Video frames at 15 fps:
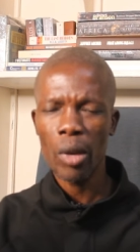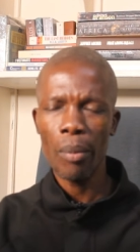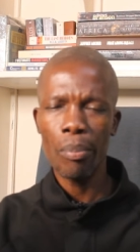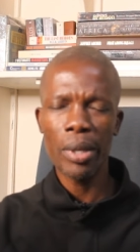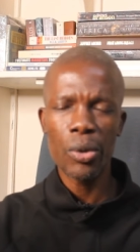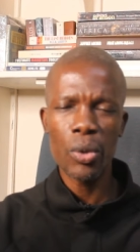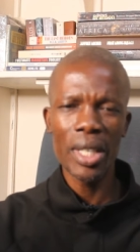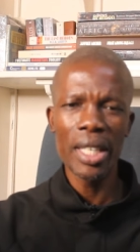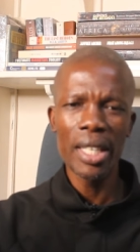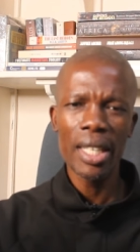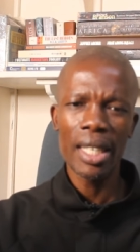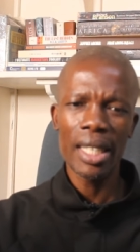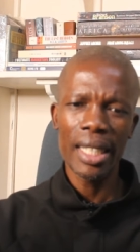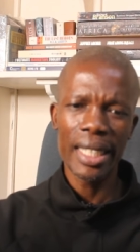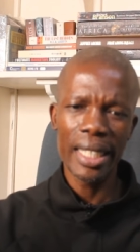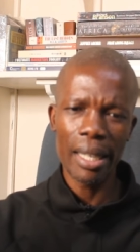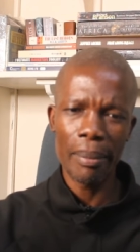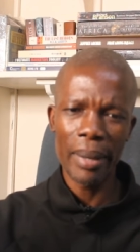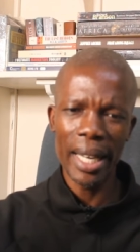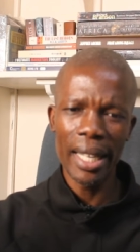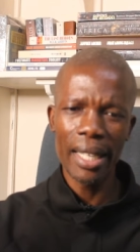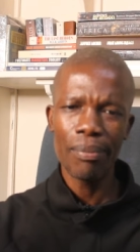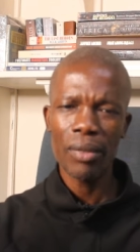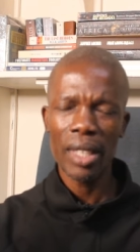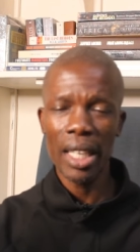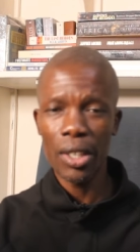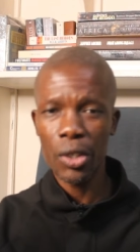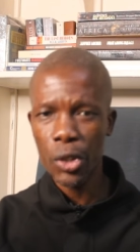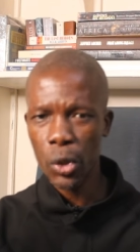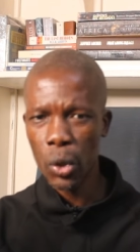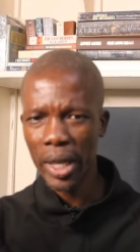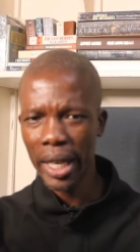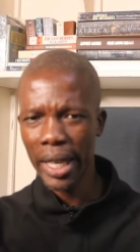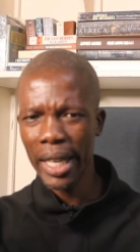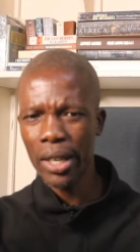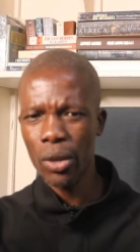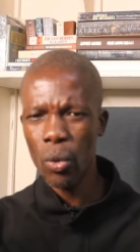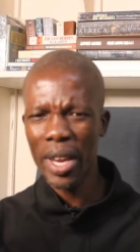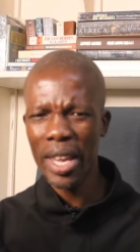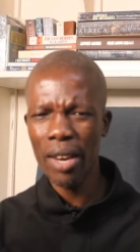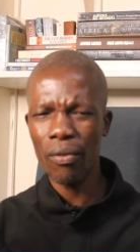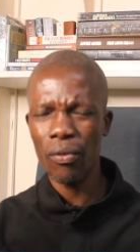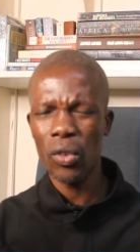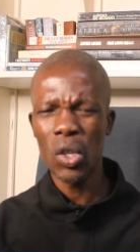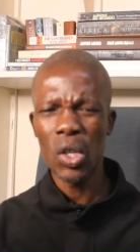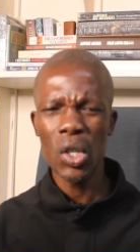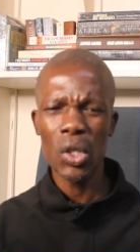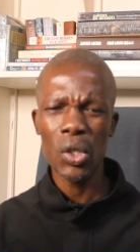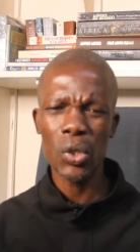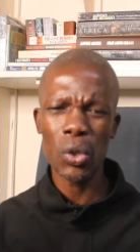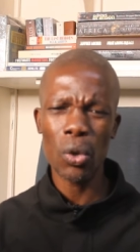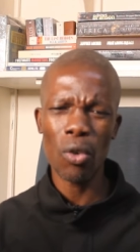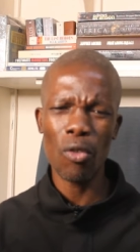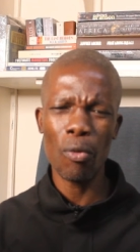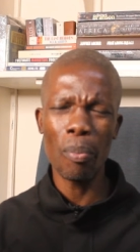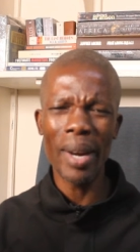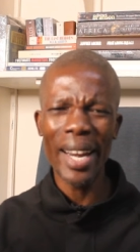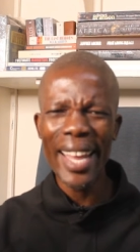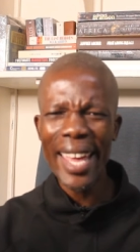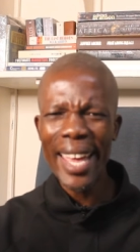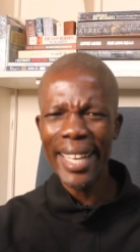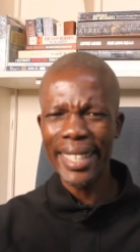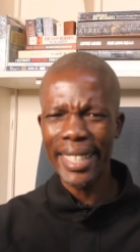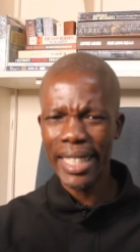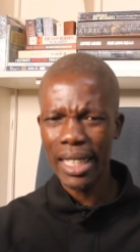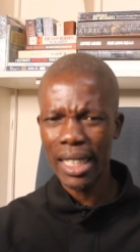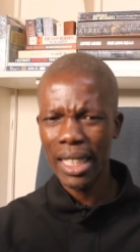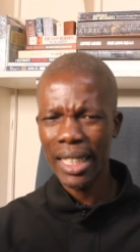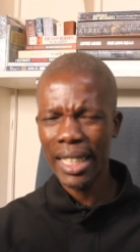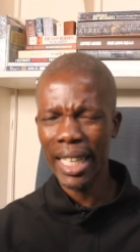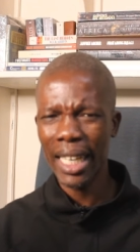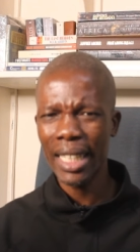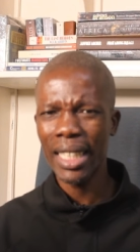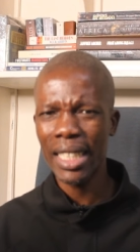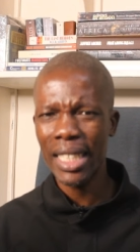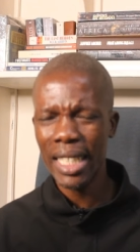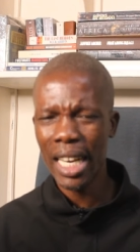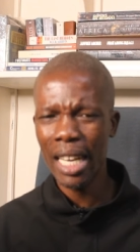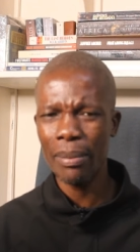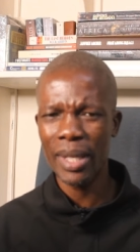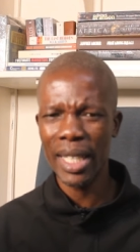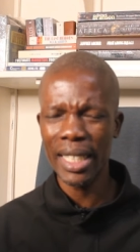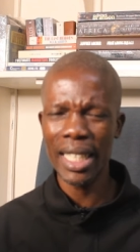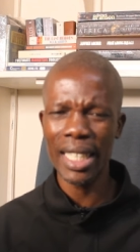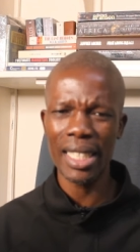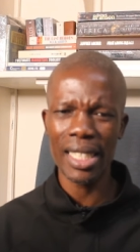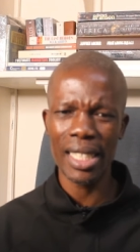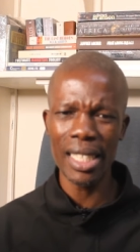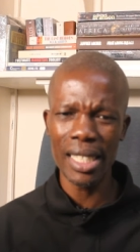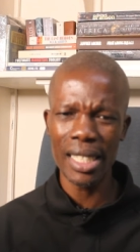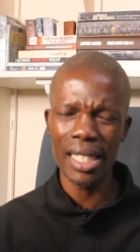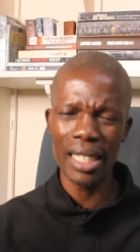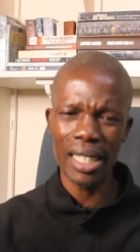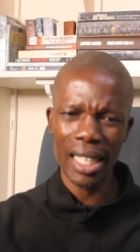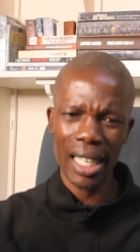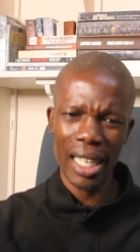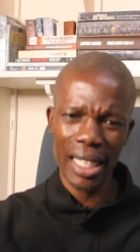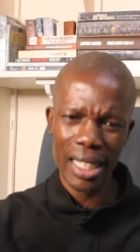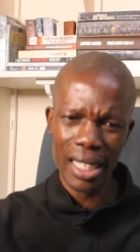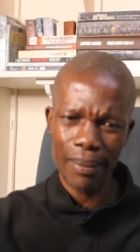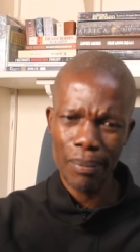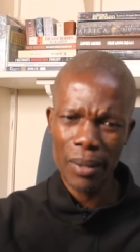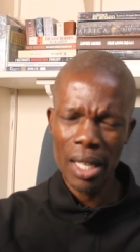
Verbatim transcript: between Ndebele and Shona. And we have sort of bled the other tribes that exist in the country